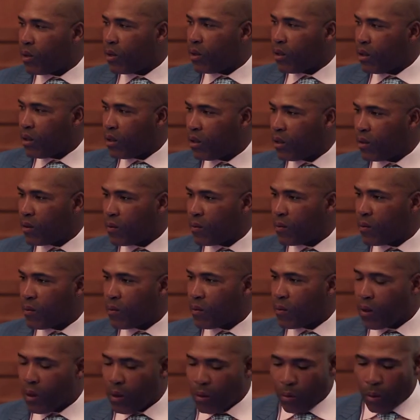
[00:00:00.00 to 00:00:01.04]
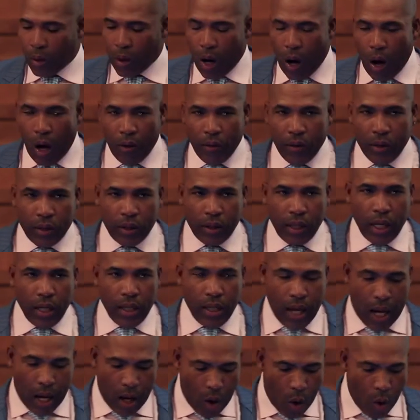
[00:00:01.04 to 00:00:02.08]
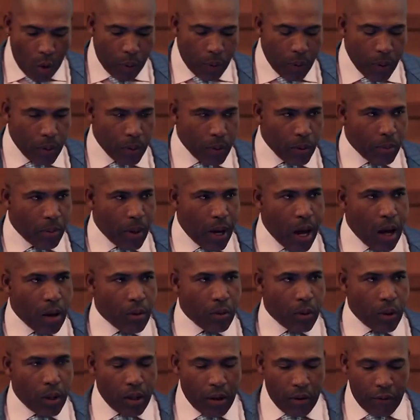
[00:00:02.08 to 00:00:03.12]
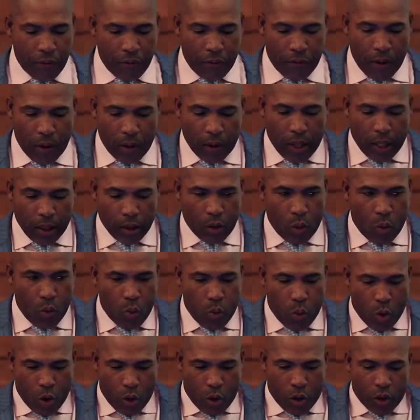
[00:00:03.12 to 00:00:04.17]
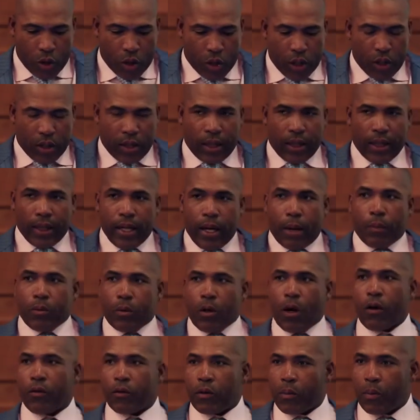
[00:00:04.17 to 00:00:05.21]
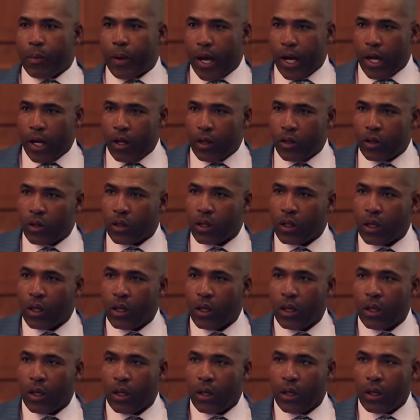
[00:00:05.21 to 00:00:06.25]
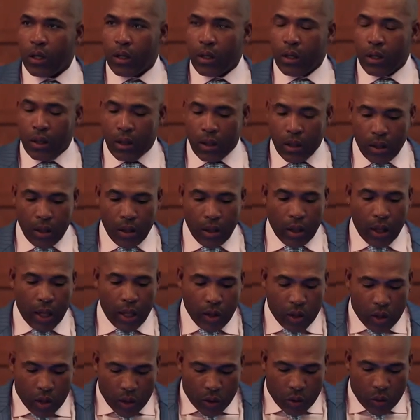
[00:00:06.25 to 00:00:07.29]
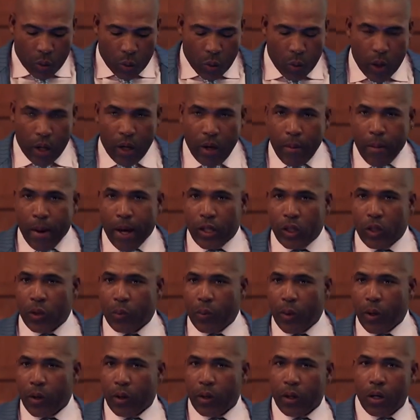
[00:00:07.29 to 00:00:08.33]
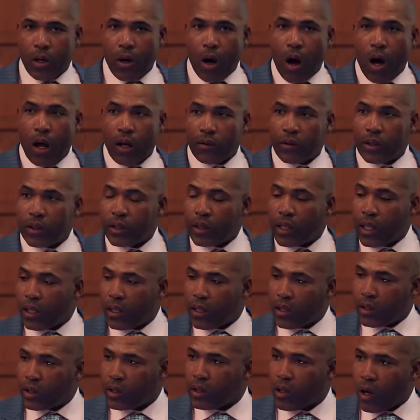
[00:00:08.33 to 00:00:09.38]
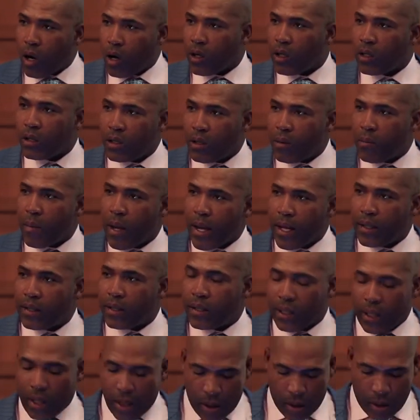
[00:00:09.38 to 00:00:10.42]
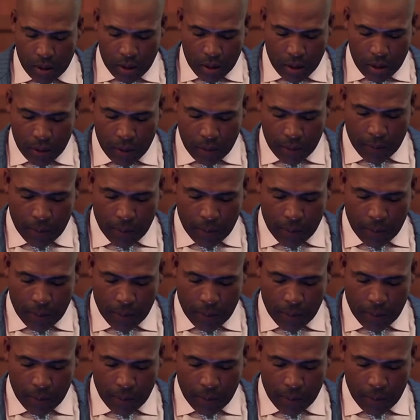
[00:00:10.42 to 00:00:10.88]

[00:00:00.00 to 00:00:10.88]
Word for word: to you. But all of a sudden I opened up the Bible and it felt like the words just leapt off the page and just went in my spirit, and all of a sudden it started to make sense.